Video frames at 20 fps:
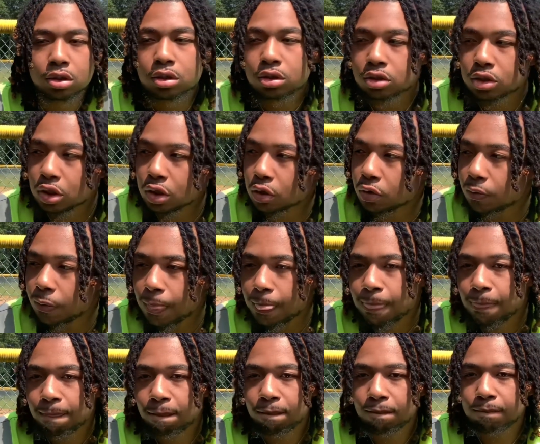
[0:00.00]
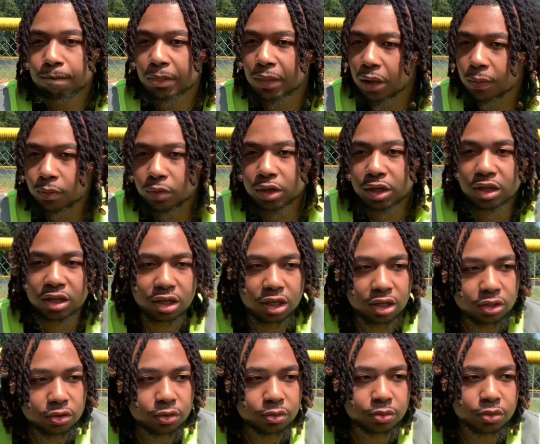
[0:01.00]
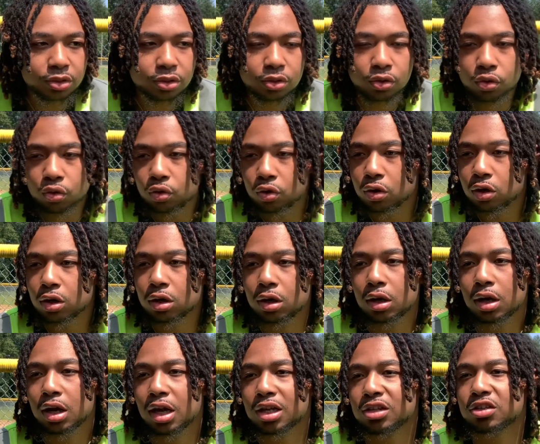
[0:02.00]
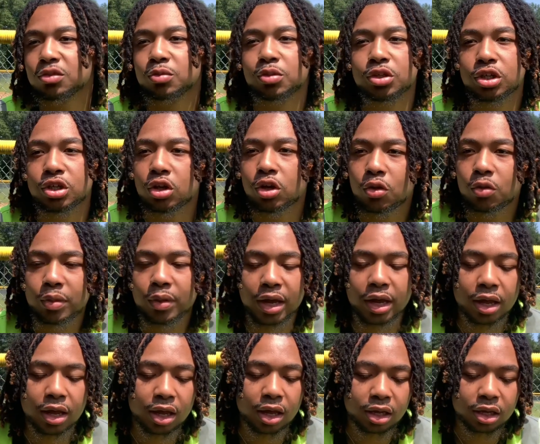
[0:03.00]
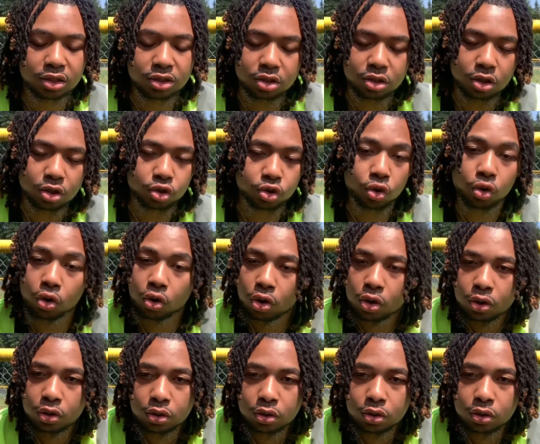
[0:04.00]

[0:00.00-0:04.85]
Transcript: So I bring a coloring book, or I just bring a notepad and start drawing.